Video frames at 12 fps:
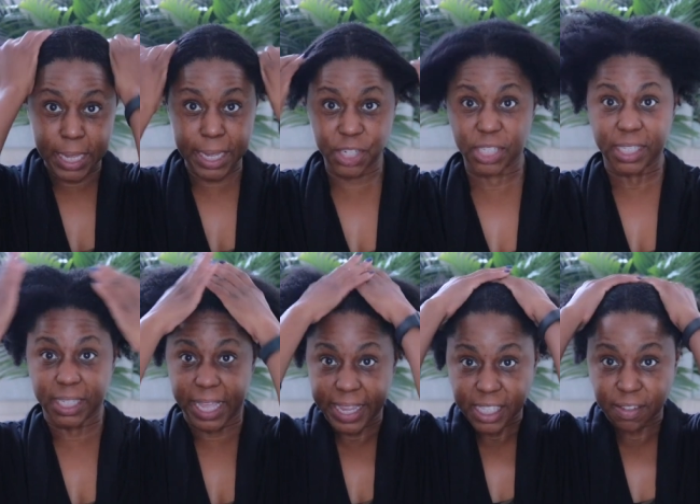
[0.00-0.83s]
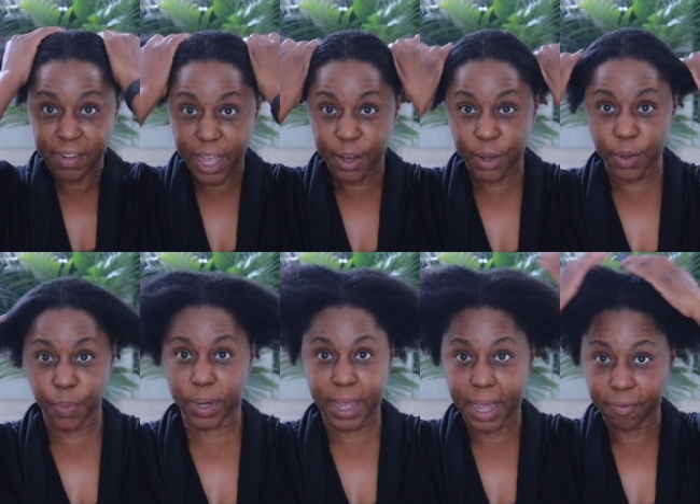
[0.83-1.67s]
It just lays flatter
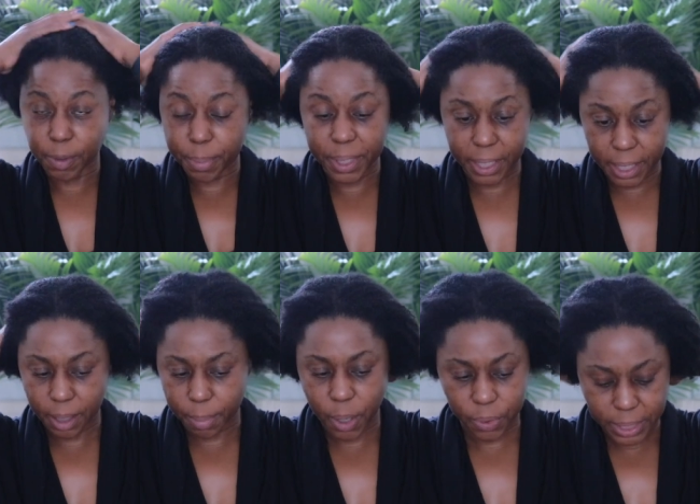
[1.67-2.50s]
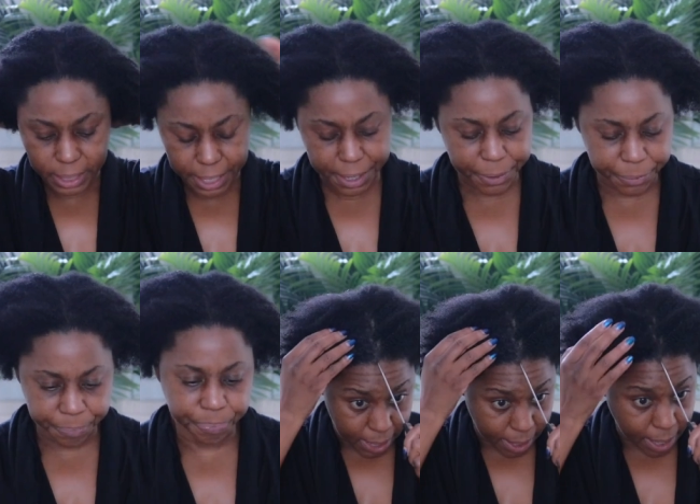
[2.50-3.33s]
when I have to put it in a ponytail.
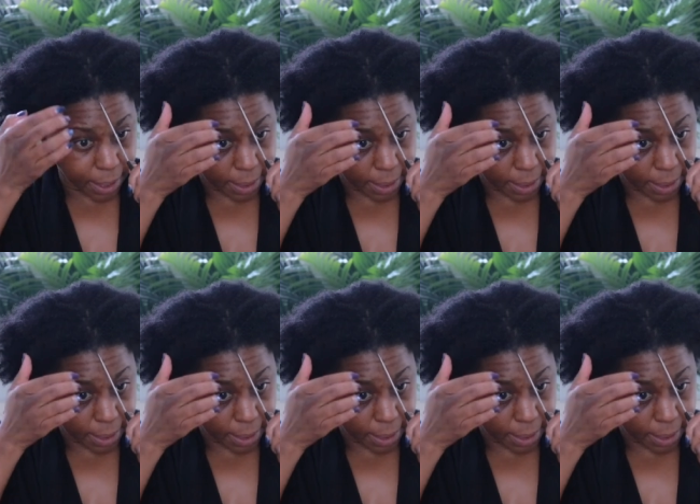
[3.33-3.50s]
And now